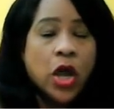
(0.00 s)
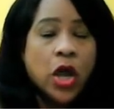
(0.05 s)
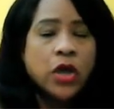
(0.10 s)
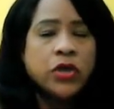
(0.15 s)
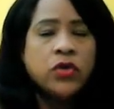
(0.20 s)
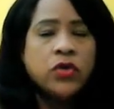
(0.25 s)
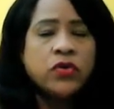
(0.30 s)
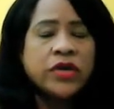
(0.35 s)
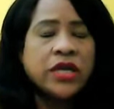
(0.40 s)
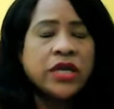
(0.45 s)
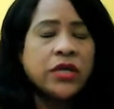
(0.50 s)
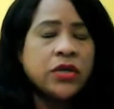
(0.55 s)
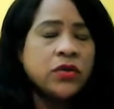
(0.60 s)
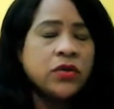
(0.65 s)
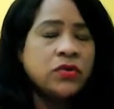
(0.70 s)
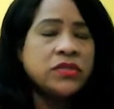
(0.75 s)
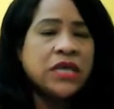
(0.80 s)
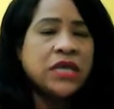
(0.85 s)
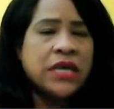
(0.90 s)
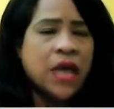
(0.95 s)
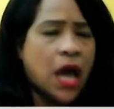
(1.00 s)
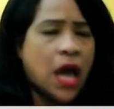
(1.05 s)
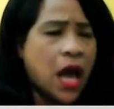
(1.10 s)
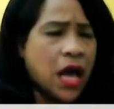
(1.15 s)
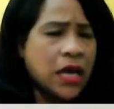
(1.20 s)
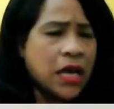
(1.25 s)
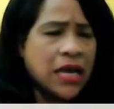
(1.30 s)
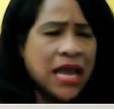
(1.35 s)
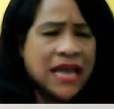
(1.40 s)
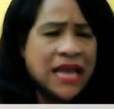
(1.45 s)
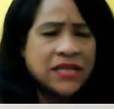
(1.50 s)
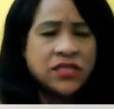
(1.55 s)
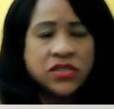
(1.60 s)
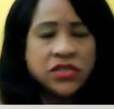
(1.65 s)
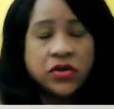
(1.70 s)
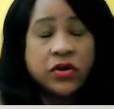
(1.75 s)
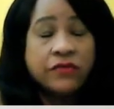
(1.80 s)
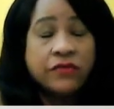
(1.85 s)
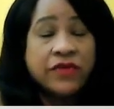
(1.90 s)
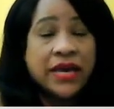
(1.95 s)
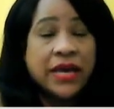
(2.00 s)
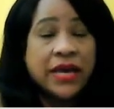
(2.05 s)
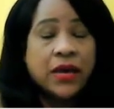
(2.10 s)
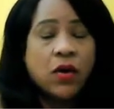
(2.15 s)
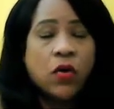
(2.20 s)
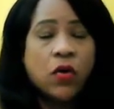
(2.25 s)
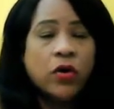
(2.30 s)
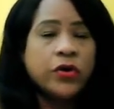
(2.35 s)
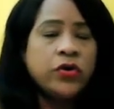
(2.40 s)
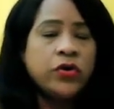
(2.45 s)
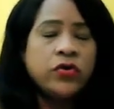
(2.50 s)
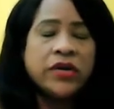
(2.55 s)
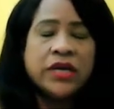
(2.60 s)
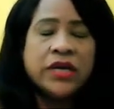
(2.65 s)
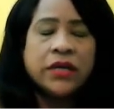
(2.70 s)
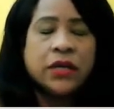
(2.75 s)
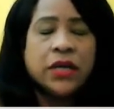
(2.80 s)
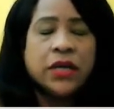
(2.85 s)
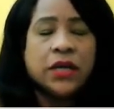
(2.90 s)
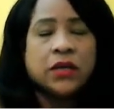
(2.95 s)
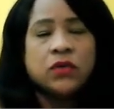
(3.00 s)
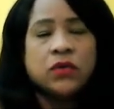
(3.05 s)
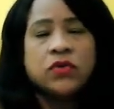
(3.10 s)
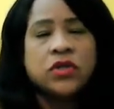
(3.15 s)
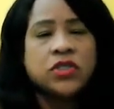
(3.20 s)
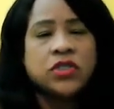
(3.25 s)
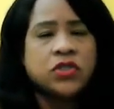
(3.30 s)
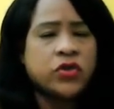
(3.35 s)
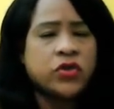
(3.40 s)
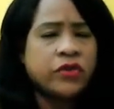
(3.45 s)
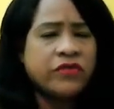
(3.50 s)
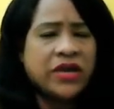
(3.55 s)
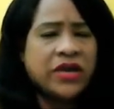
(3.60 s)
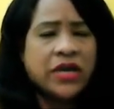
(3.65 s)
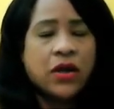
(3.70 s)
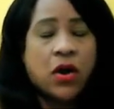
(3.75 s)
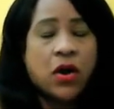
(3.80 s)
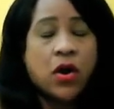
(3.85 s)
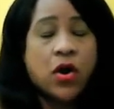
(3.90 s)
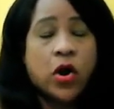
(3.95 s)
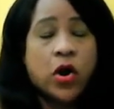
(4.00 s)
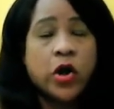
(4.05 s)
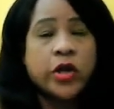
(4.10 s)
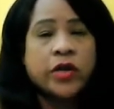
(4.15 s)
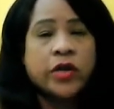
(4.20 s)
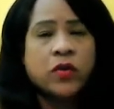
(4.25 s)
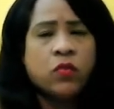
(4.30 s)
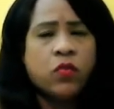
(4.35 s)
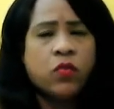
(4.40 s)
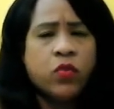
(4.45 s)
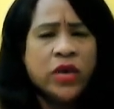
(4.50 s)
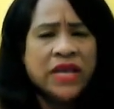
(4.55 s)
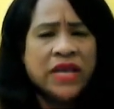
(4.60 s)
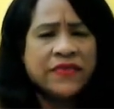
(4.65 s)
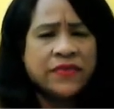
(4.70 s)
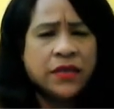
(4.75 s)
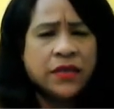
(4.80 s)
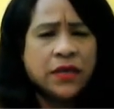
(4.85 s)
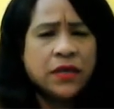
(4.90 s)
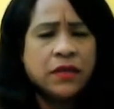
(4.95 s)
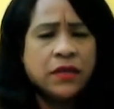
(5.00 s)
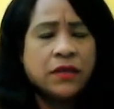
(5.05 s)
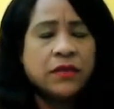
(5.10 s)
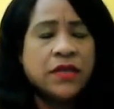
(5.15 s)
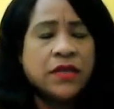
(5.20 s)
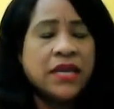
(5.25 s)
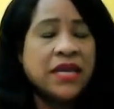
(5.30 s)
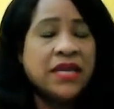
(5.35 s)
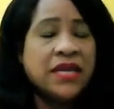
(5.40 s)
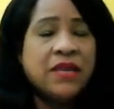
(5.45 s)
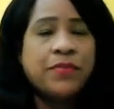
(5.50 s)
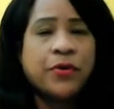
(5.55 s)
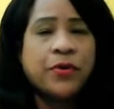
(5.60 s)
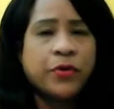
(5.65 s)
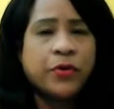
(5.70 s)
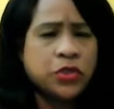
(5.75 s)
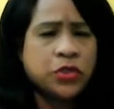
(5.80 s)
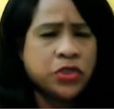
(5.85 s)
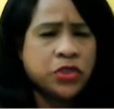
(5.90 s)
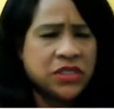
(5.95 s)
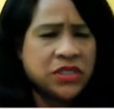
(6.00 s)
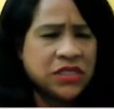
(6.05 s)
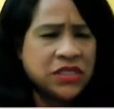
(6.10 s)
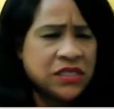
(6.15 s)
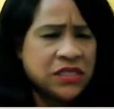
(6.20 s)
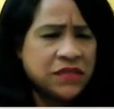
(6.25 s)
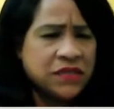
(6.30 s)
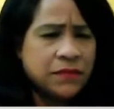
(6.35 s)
You can use an online survey or you can include a survey card with any purchases.